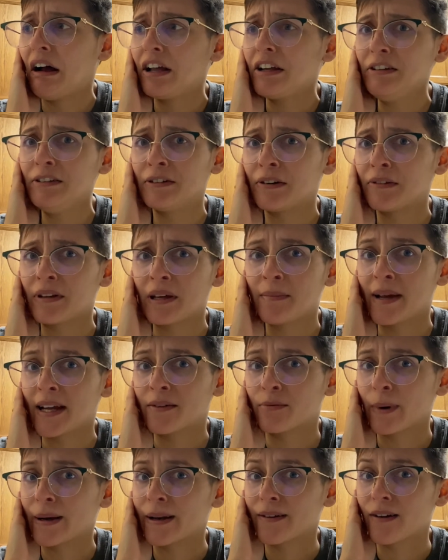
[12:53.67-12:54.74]
You know, they make
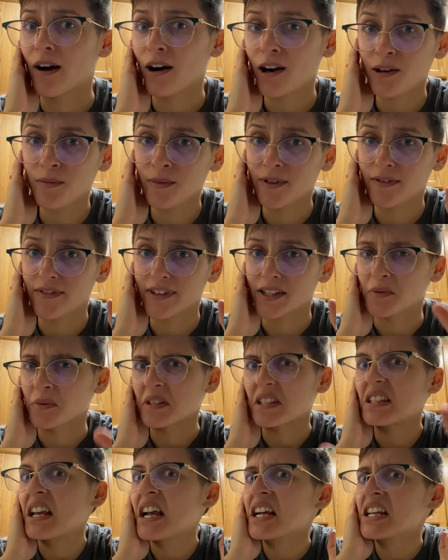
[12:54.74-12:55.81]
rated R movies with
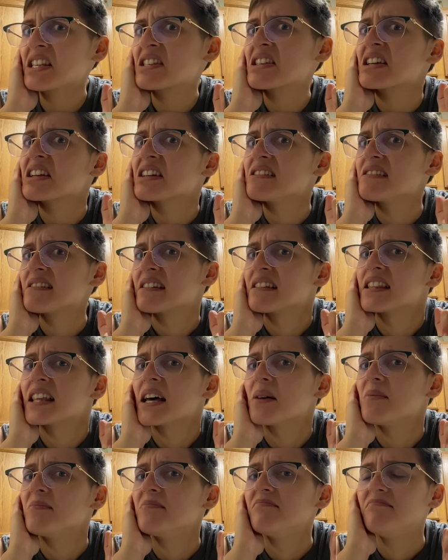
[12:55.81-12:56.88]
sex scenes in
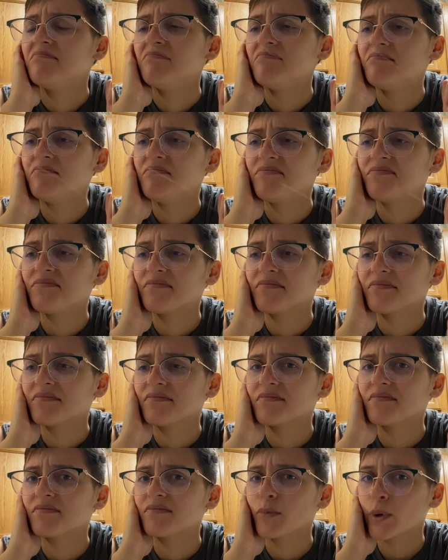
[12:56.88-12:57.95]
them.
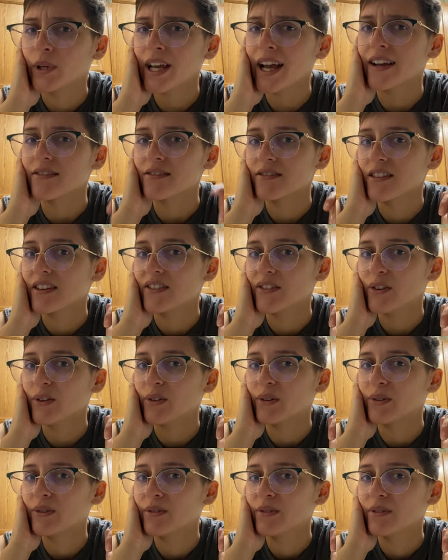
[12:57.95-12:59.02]
Well, yes, they
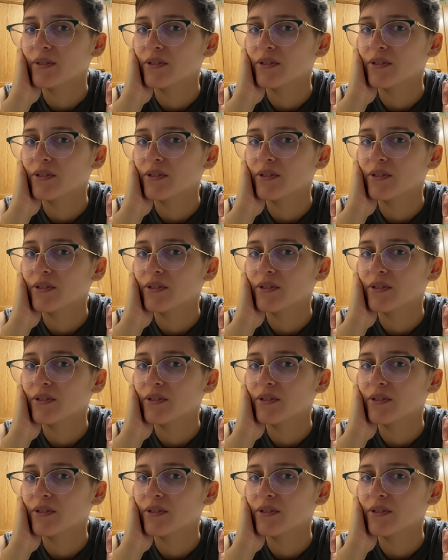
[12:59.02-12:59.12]
do.